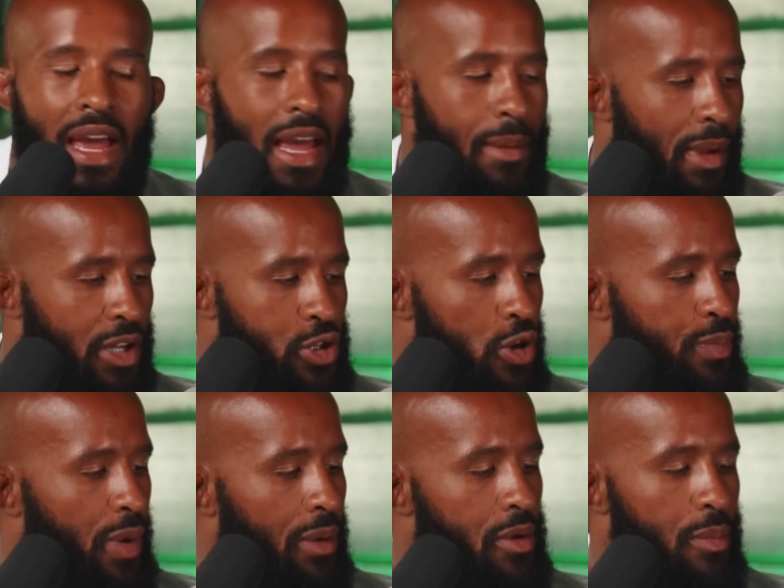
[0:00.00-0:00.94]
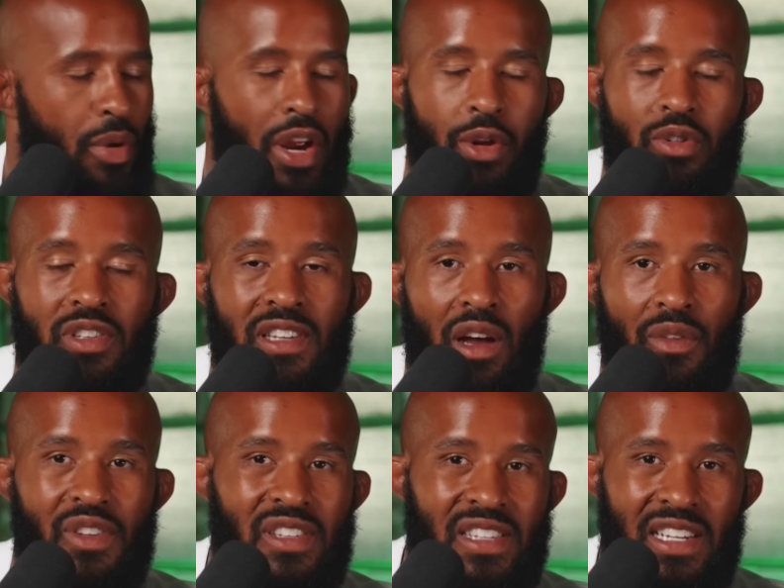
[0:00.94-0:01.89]
and make sure you pick up your brand new
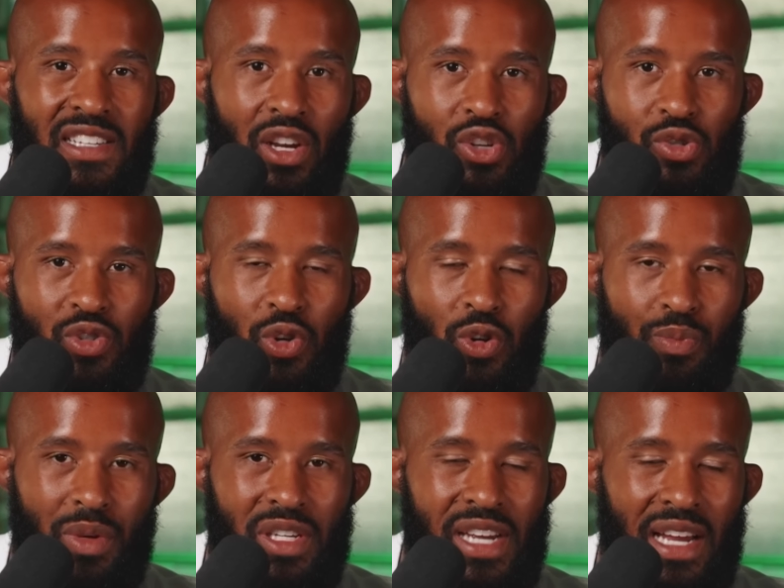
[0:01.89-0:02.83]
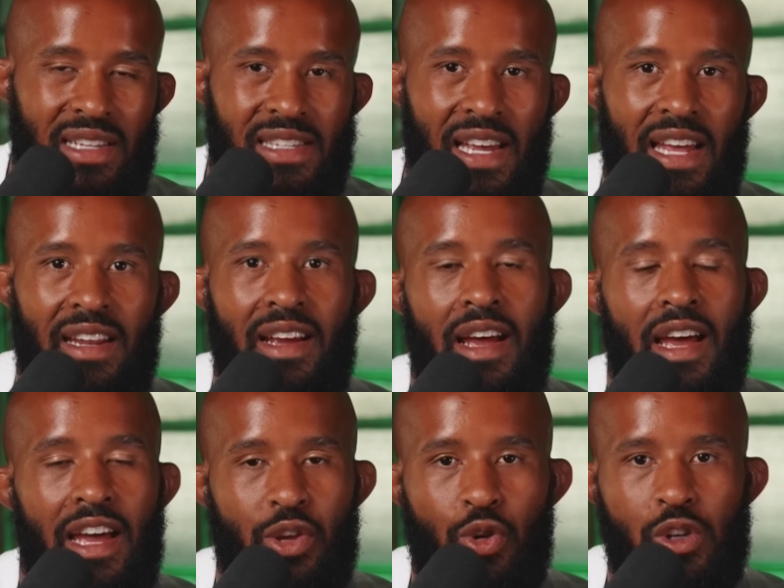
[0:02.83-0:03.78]
Stealth 600 Turtle Beach headset
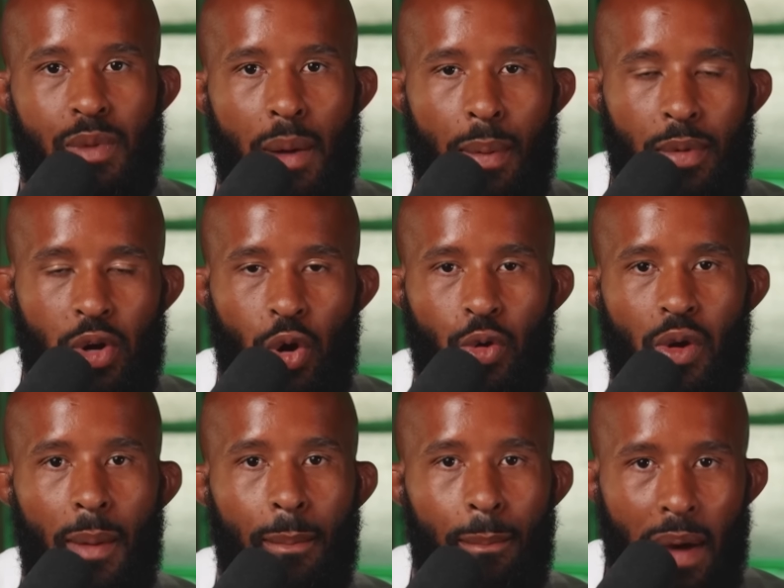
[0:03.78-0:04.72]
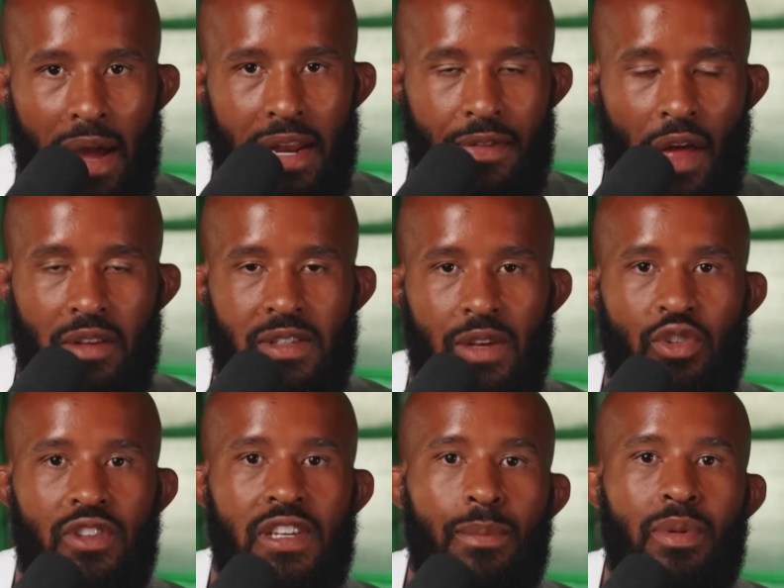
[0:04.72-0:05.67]
and use my promo code Mighty. That'll save you
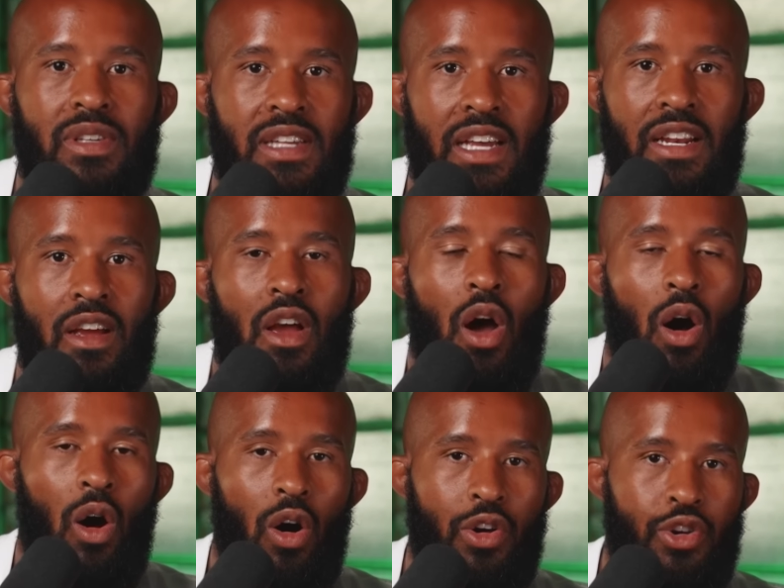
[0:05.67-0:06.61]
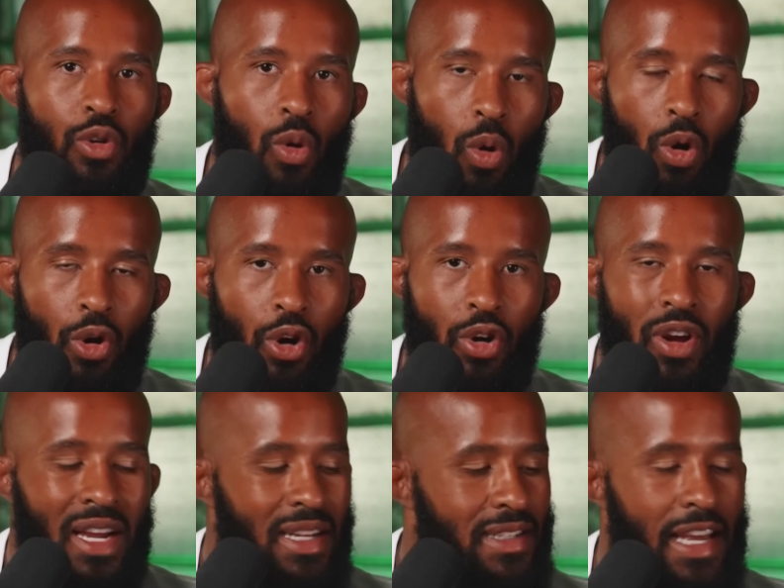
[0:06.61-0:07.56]
10% on your order.
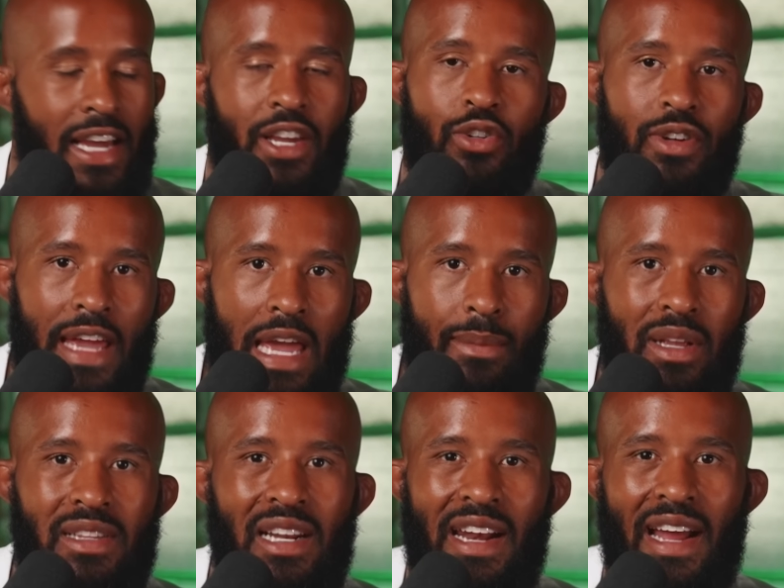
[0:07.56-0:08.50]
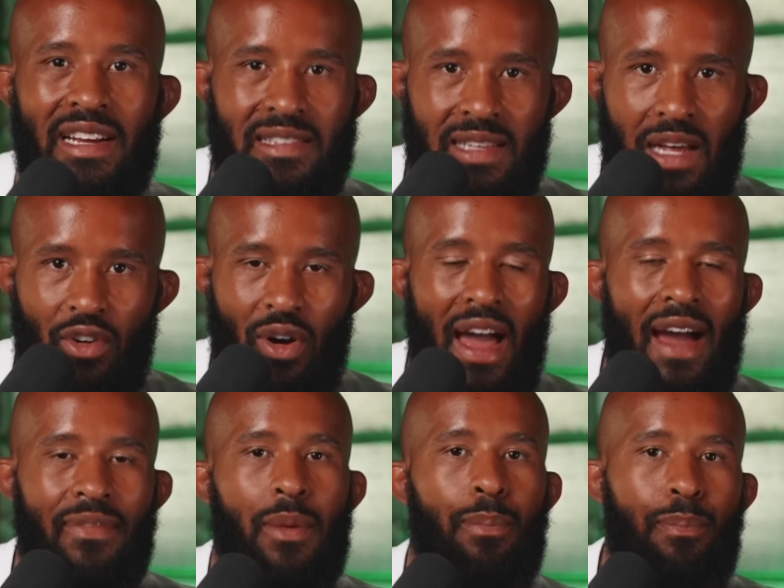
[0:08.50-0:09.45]
Take your gaming to the next level.
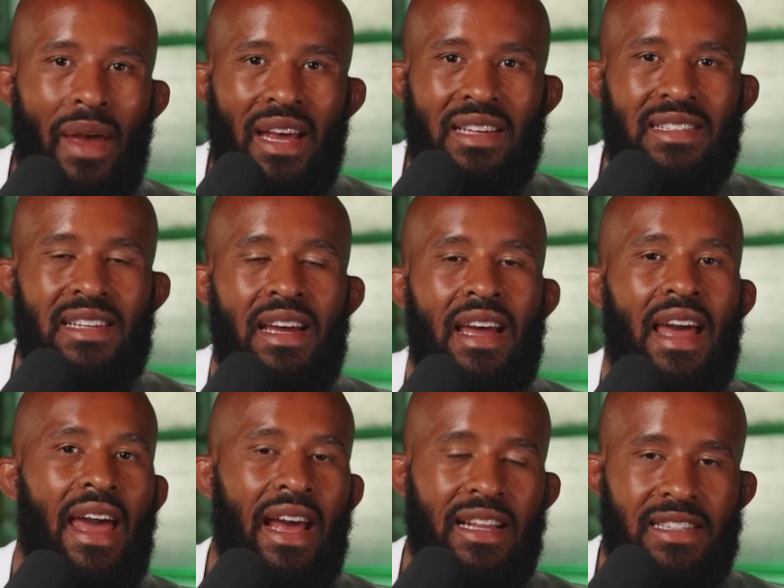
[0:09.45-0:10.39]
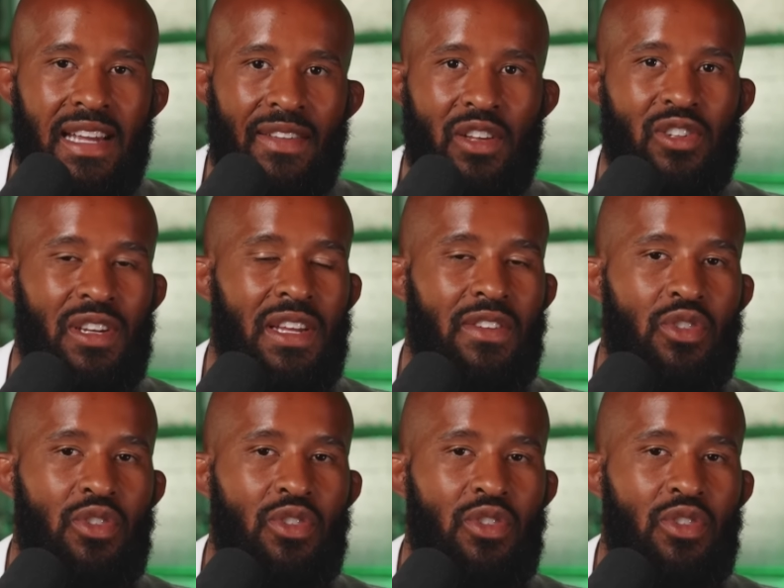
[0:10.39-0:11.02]
Have the best headset that's going to give